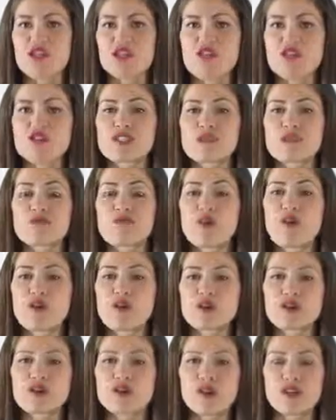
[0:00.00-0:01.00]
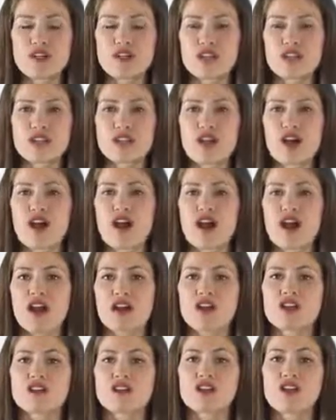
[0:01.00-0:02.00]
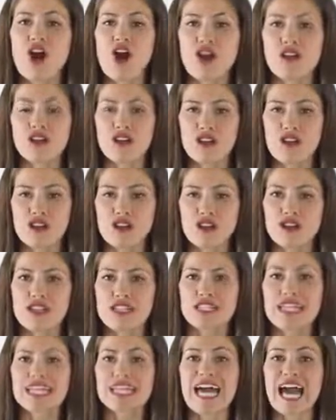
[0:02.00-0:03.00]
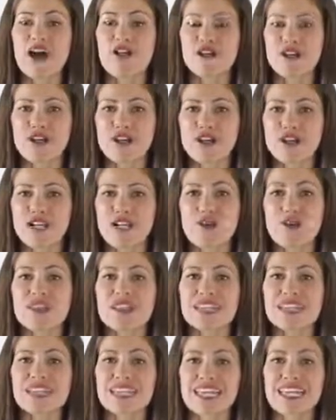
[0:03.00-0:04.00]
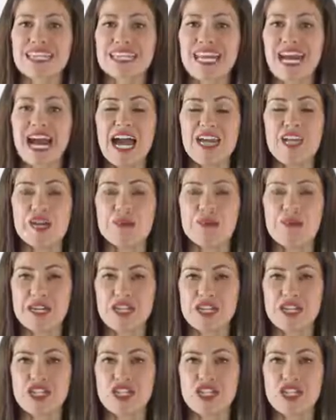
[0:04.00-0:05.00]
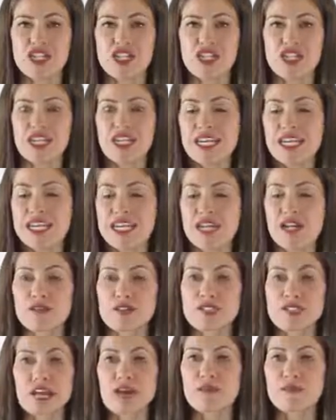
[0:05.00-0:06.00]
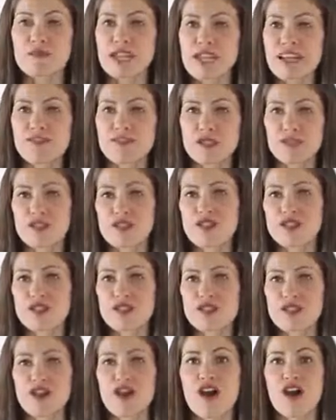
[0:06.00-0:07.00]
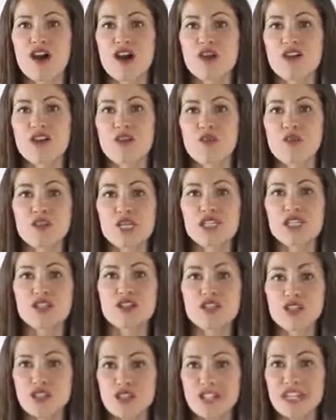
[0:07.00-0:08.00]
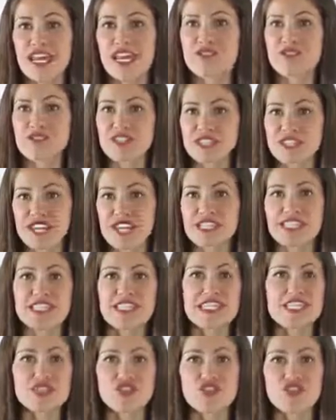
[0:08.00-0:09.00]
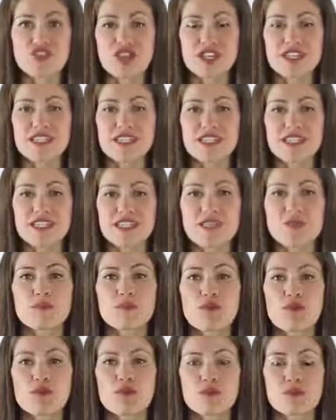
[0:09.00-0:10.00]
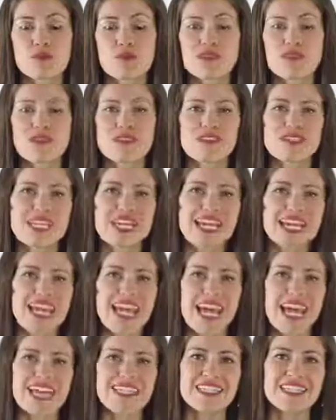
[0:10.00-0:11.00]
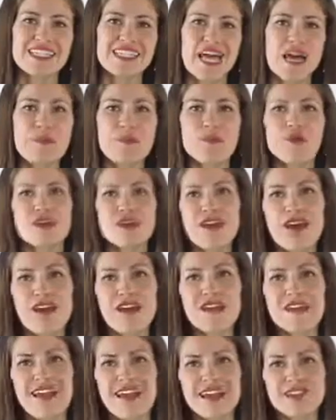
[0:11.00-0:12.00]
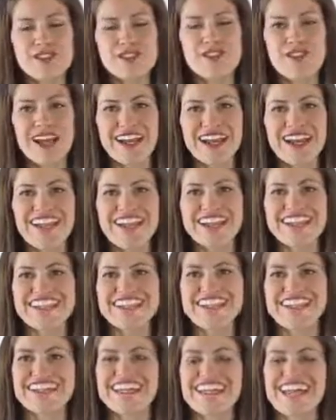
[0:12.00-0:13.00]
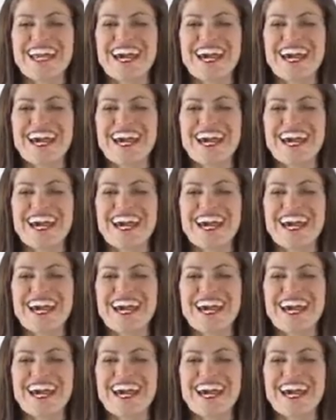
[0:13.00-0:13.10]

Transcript: Those important words are longer, louder, and with a slightly higher pitch. Now, some native speakers are really good at emphasizing and stressing these important words, and some are not as great at it.